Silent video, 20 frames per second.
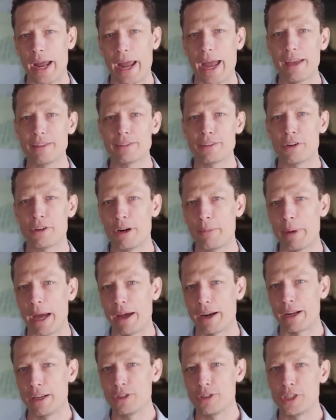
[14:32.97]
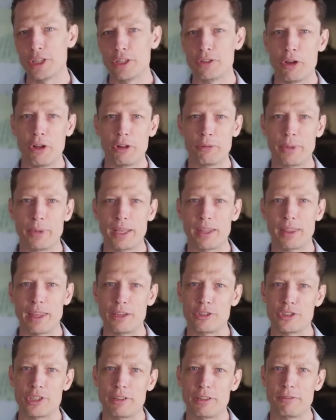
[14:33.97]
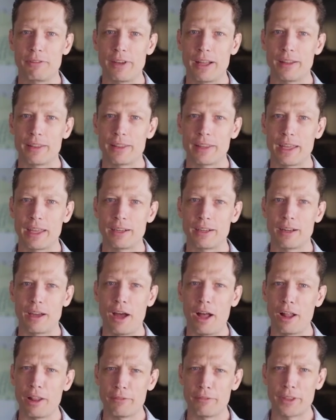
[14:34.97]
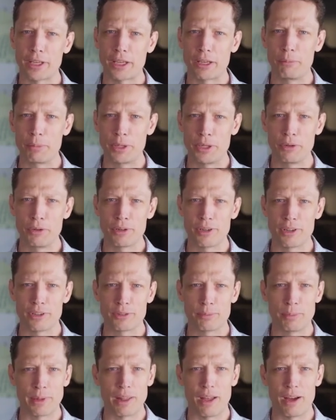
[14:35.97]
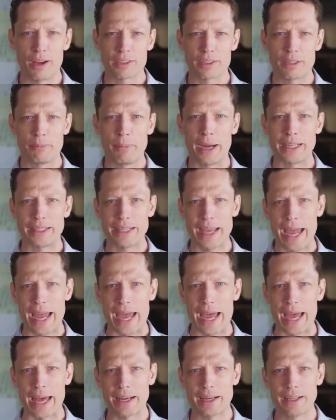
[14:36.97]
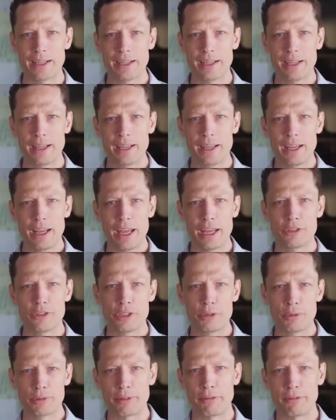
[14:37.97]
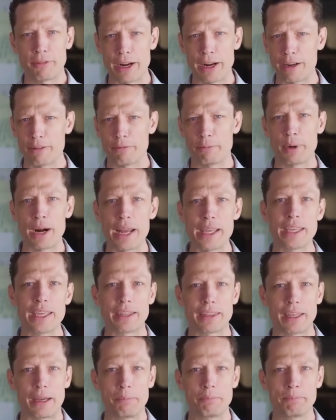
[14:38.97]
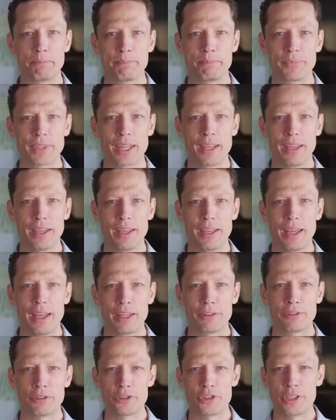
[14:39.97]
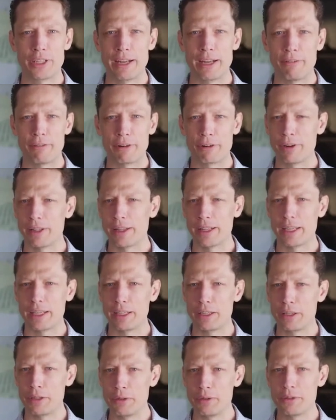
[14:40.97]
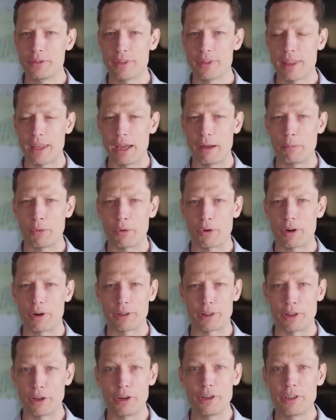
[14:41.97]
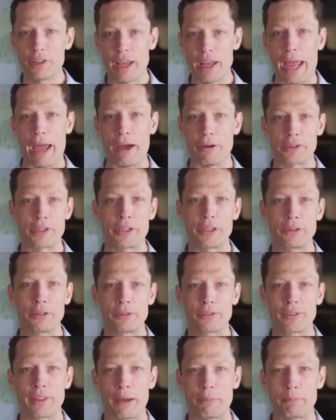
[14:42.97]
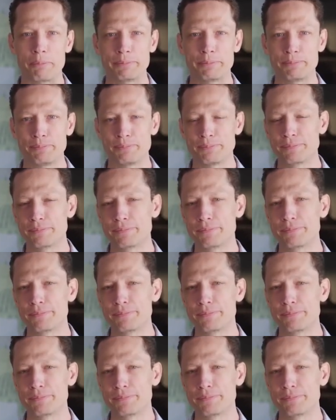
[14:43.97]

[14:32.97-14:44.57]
When I asked her about it, she told me that she felt that all of the computers belonged to my dad, and she was afraid of breaking them, and so she never really used them or learned how to use them.